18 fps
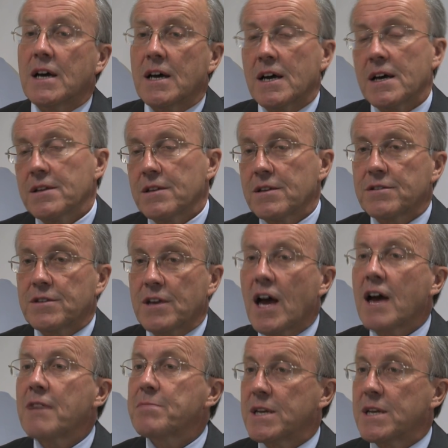
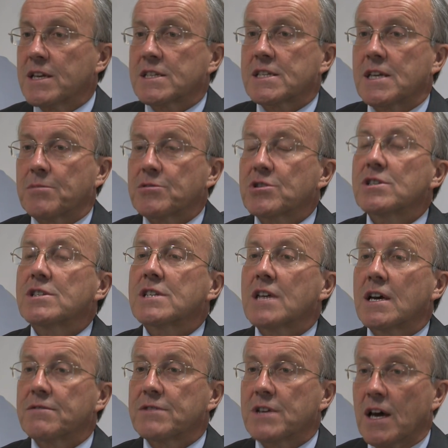There have been
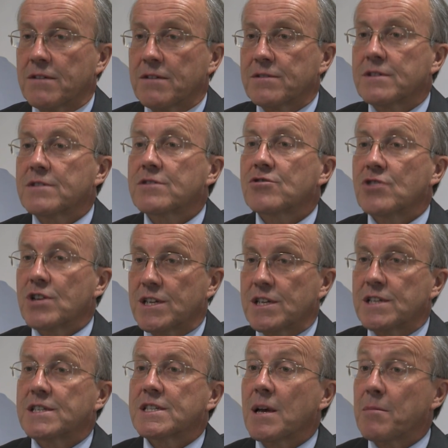exceptions. I've
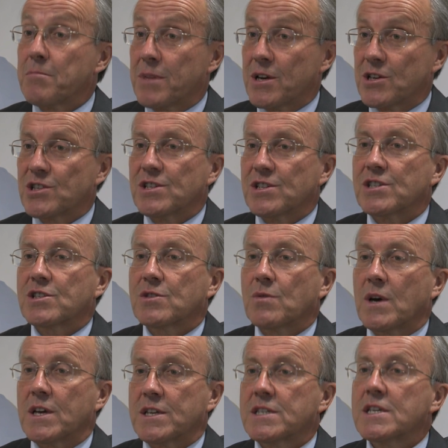treated some patients
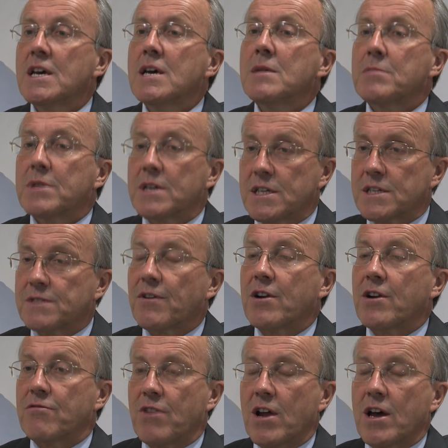twice, but it's
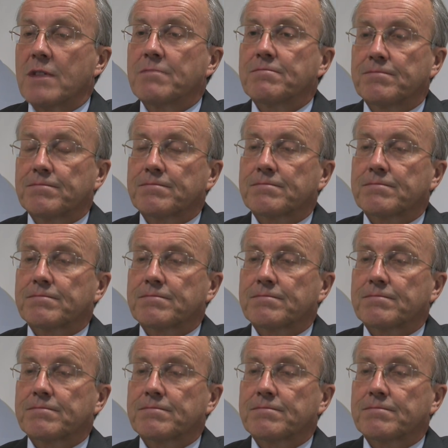very rare.